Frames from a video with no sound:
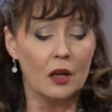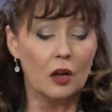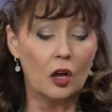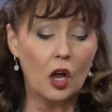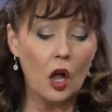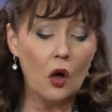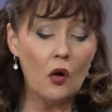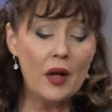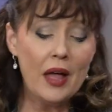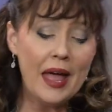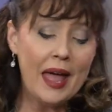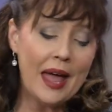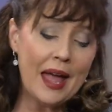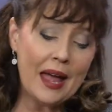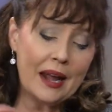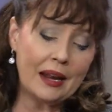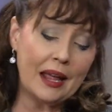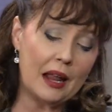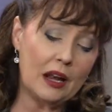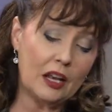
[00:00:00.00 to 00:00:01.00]
Go
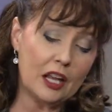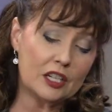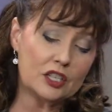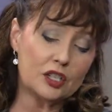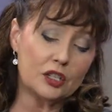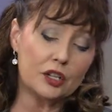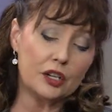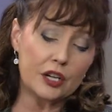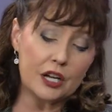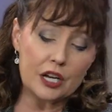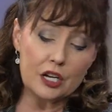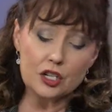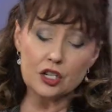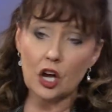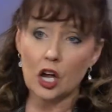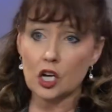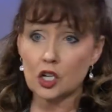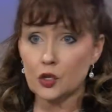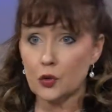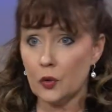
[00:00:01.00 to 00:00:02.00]
ahead and let's look at
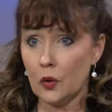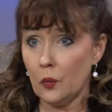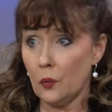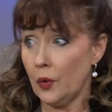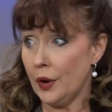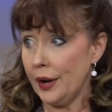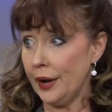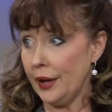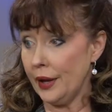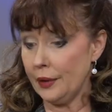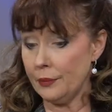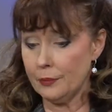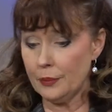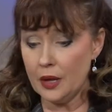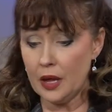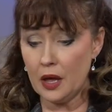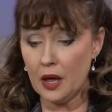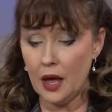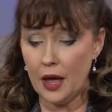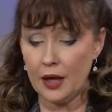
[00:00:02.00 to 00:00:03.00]
Joshua 1
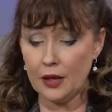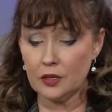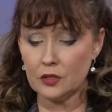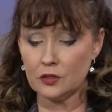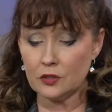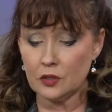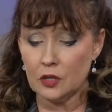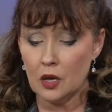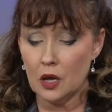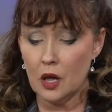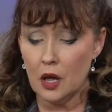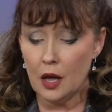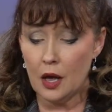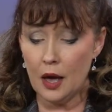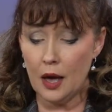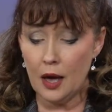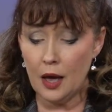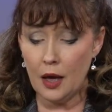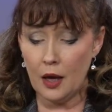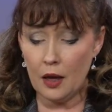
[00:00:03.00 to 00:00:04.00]
because
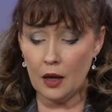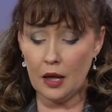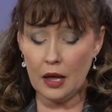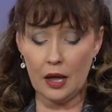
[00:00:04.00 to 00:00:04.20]
uh,